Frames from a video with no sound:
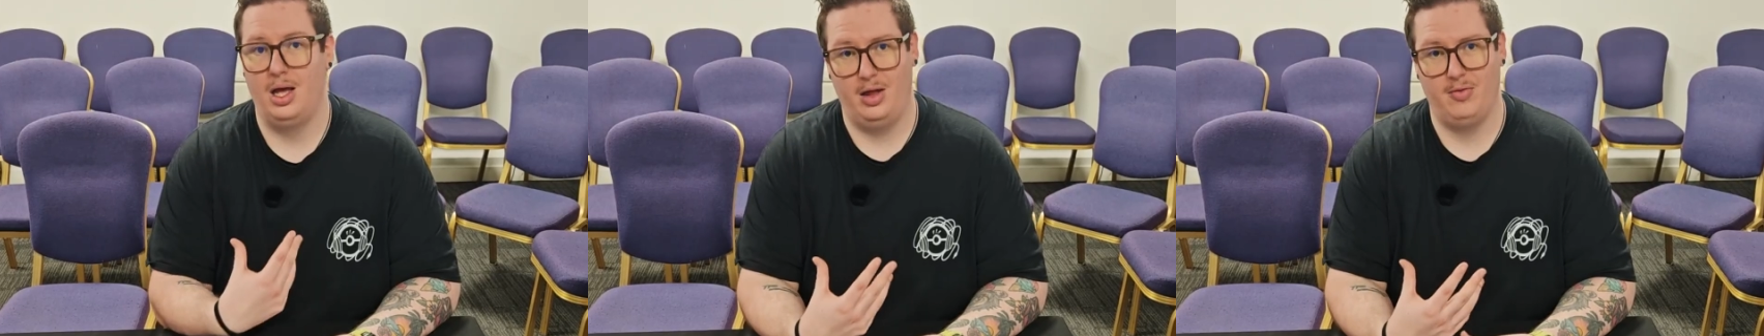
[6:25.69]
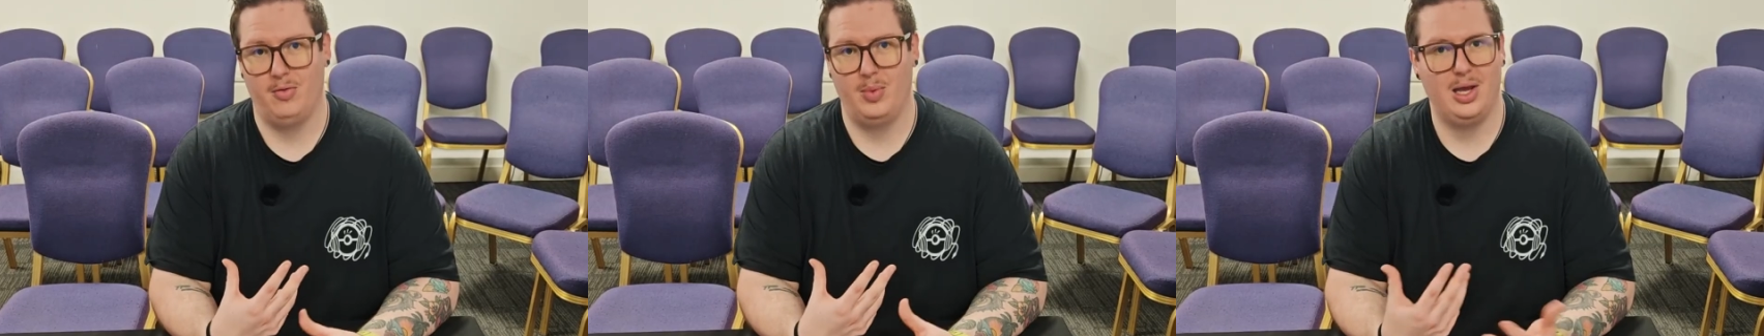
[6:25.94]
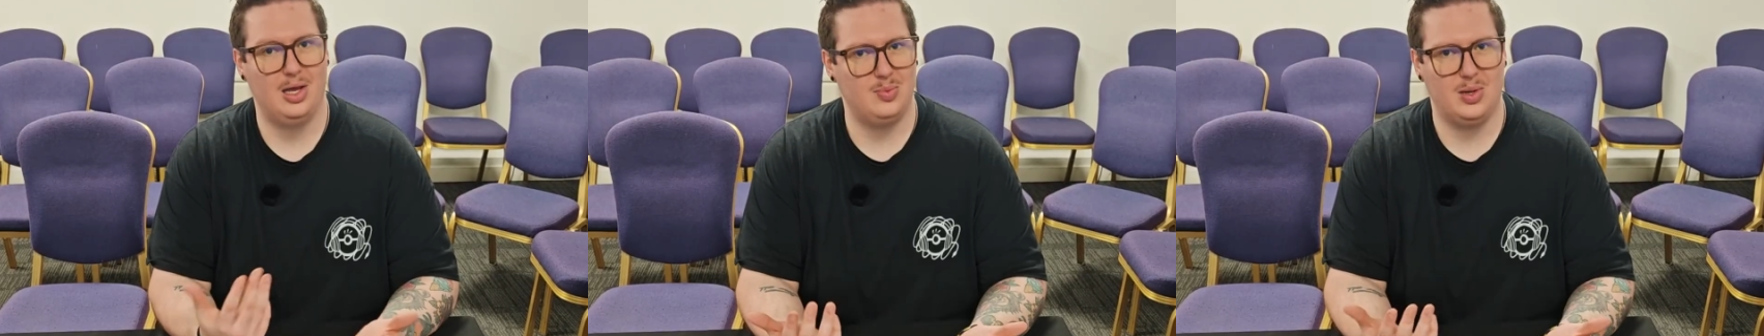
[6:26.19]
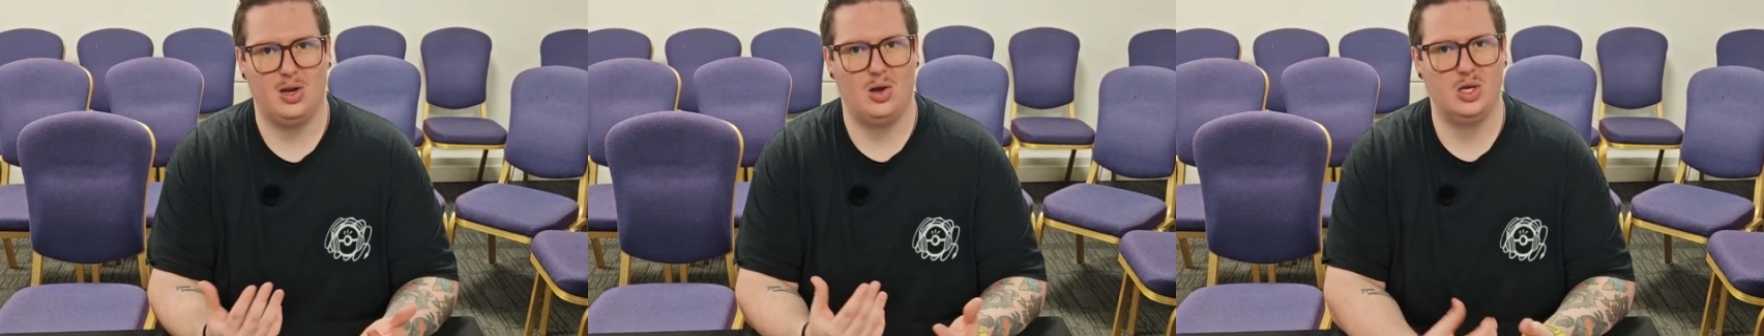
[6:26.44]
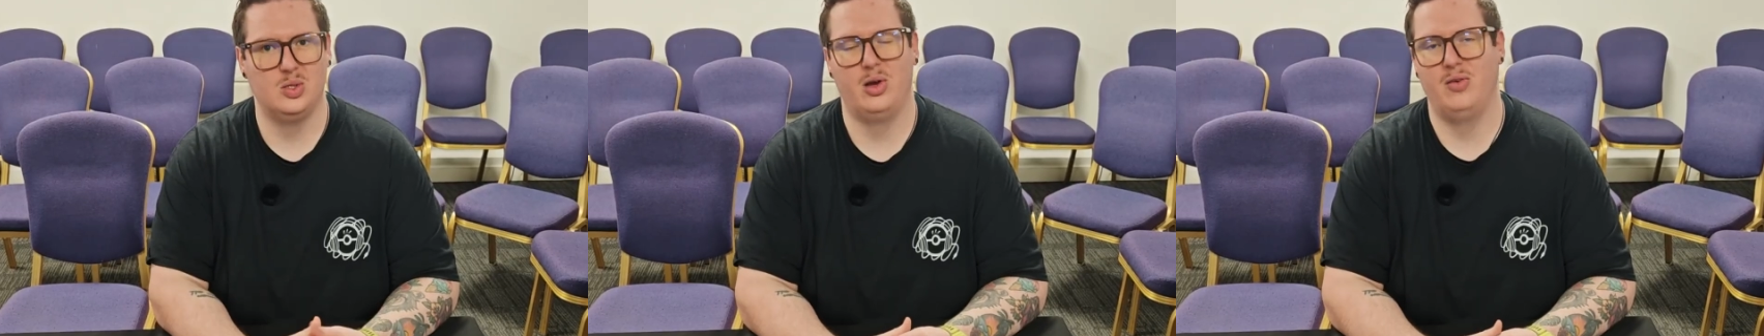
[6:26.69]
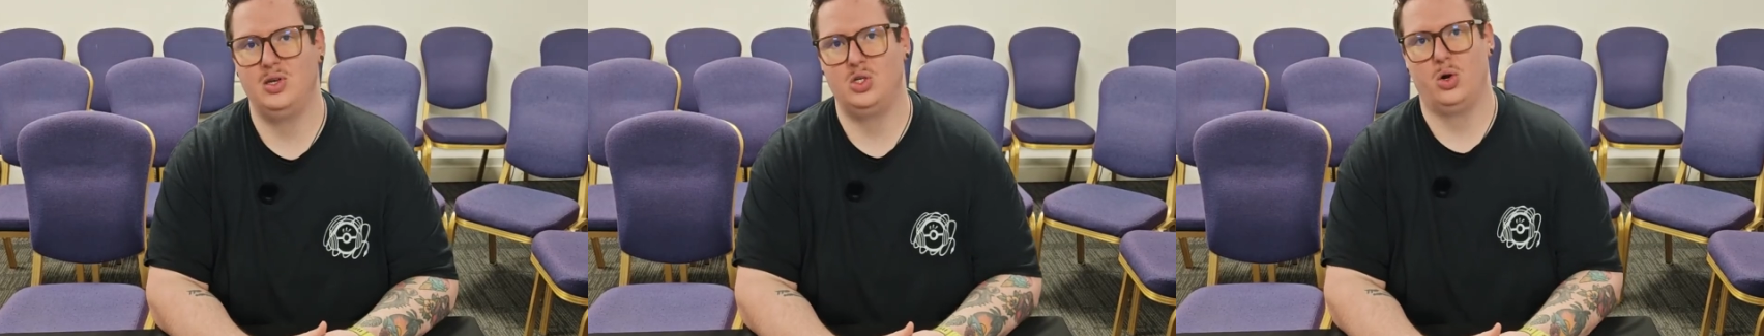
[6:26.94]
and for me, it's been a nice
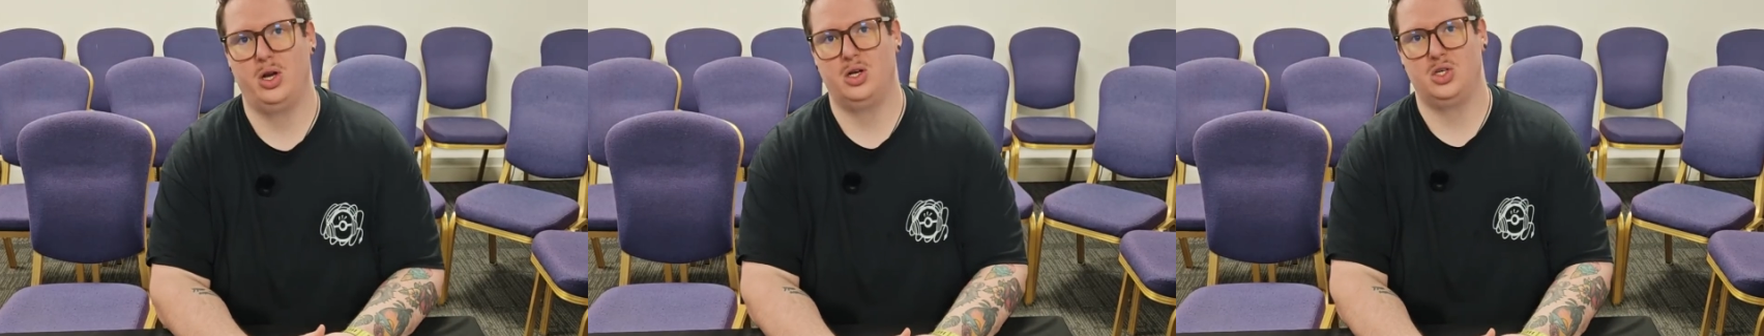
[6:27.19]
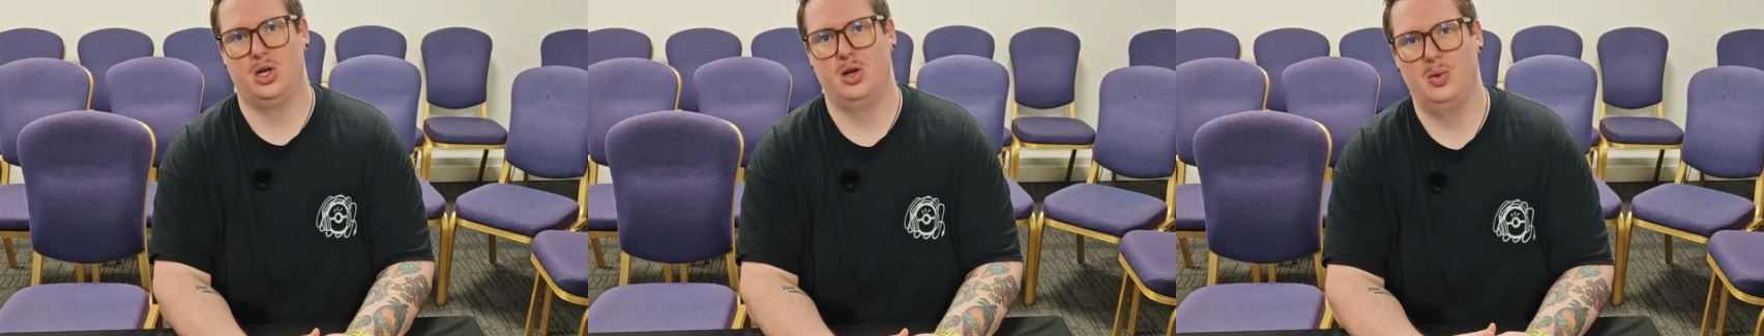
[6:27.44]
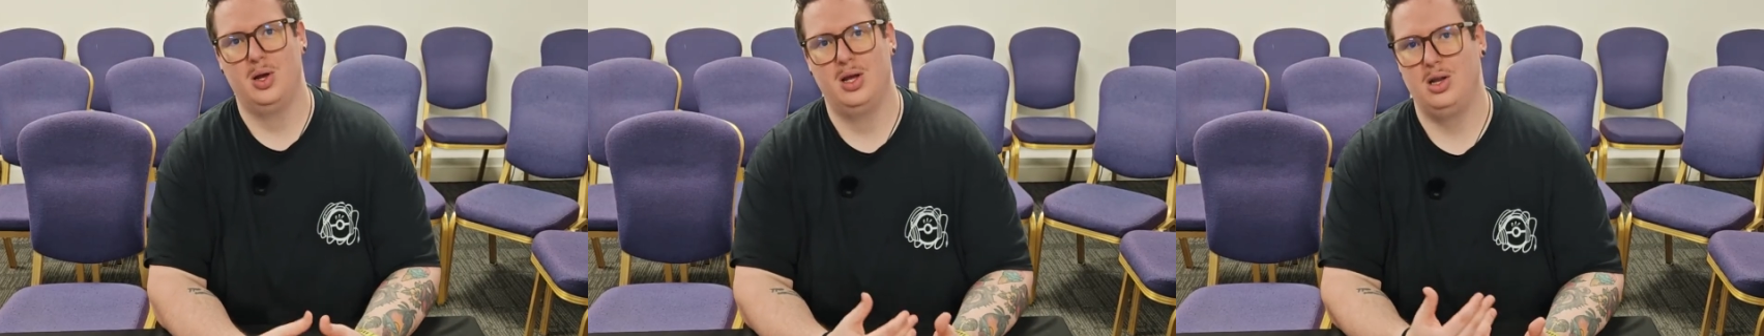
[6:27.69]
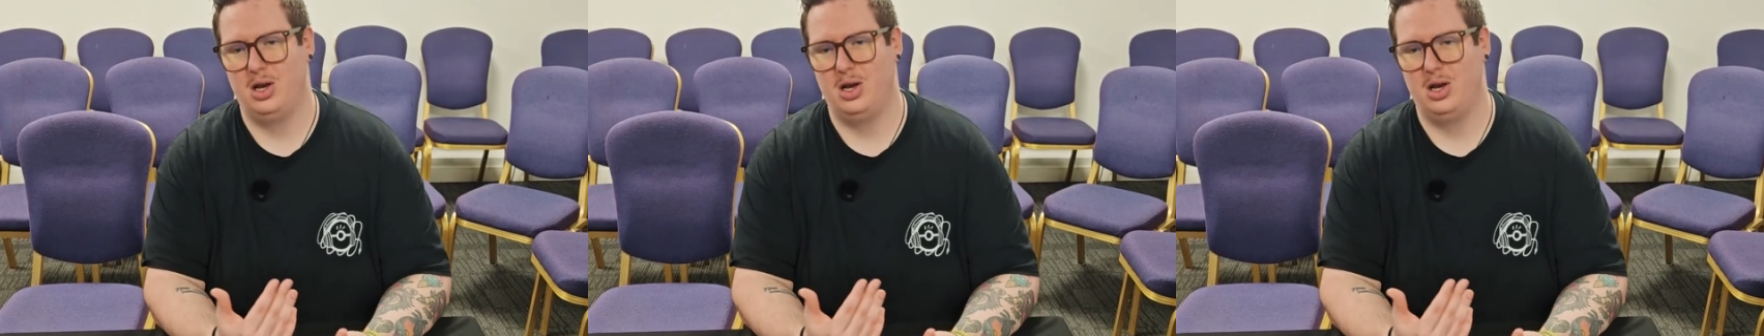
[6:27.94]
way of enjoying a show,